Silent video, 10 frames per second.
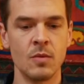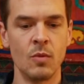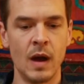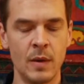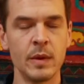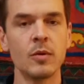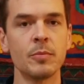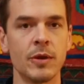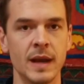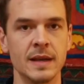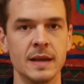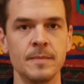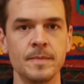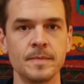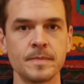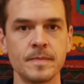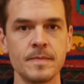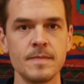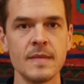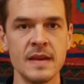while we were pregnant,
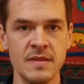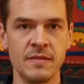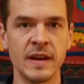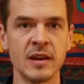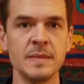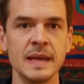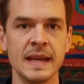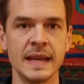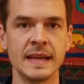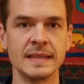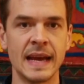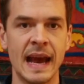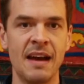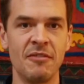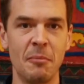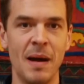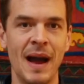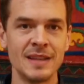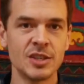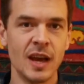in the very beginning, to have
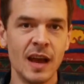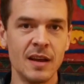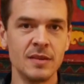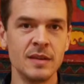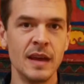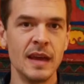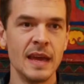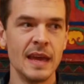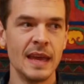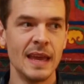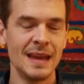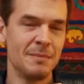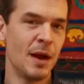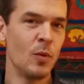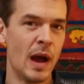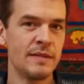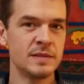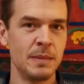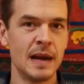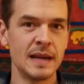my child in my
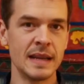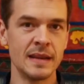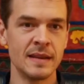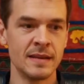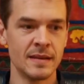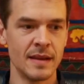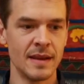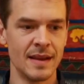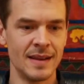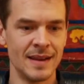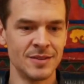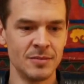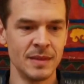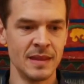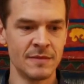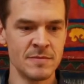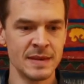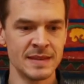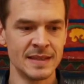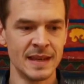wife's body. And I don't mean that from
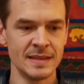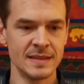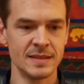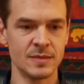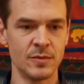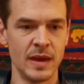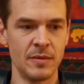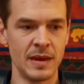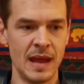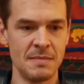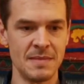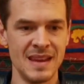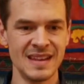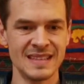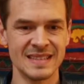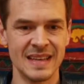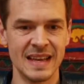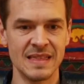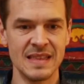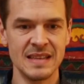a sexist way. What I mean is,
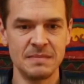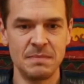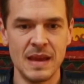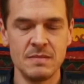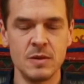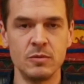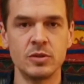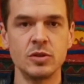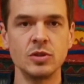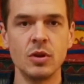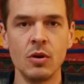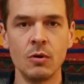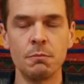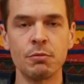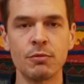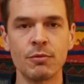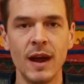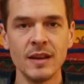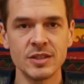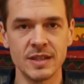like, this baby was so
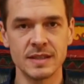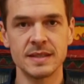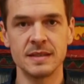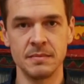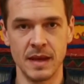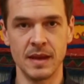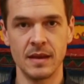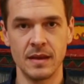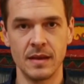precious to me.